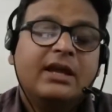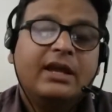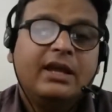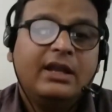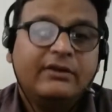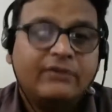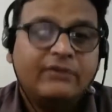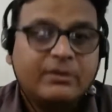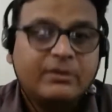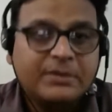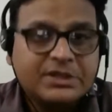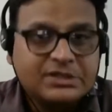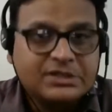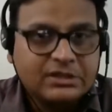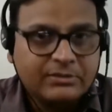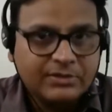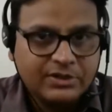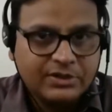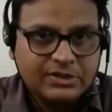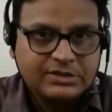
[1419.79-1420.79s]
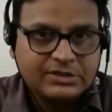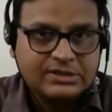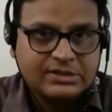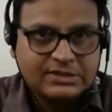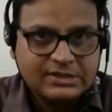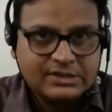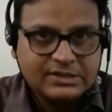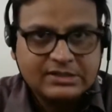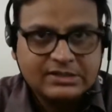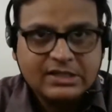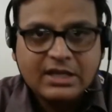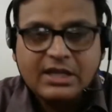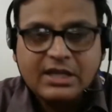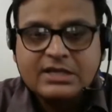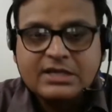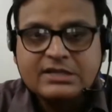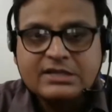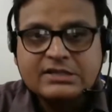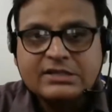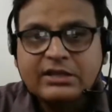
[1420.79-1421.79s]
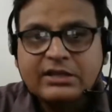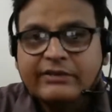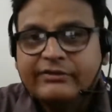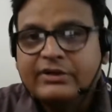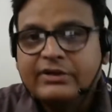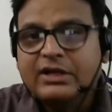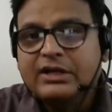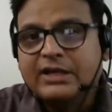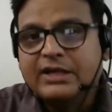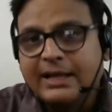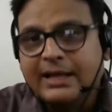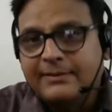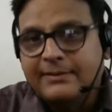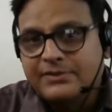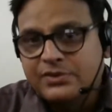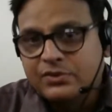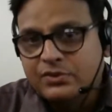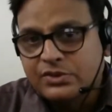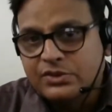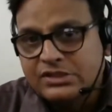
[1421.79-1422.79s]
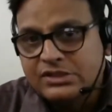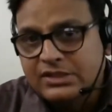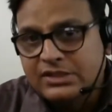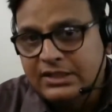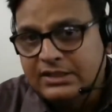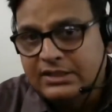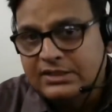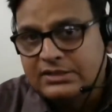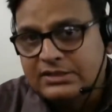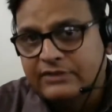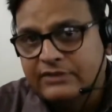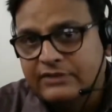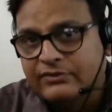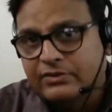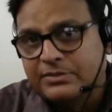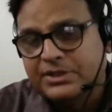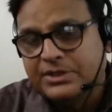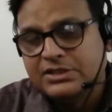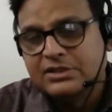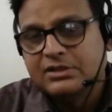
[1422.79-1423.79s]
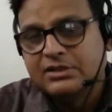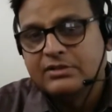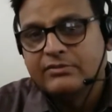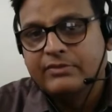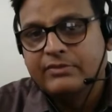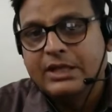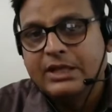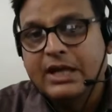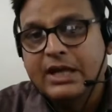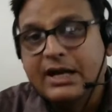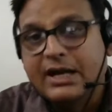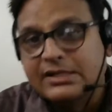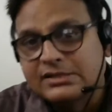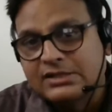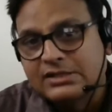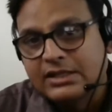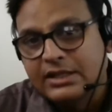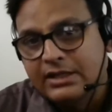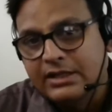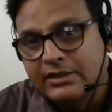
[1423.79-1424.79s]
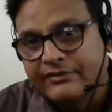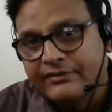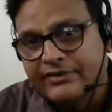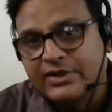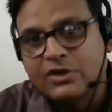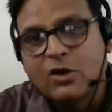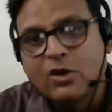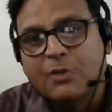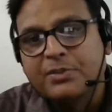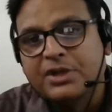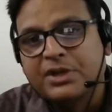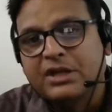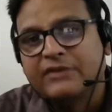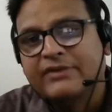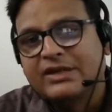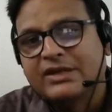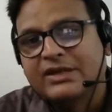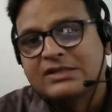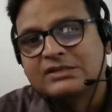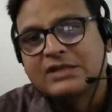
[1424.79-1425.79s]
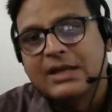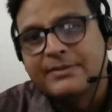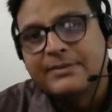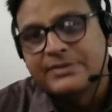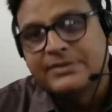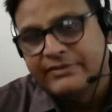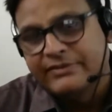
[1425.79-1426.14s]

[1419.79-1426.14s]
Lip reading: information, because this is several times you could see this information being asked in different competitive exams.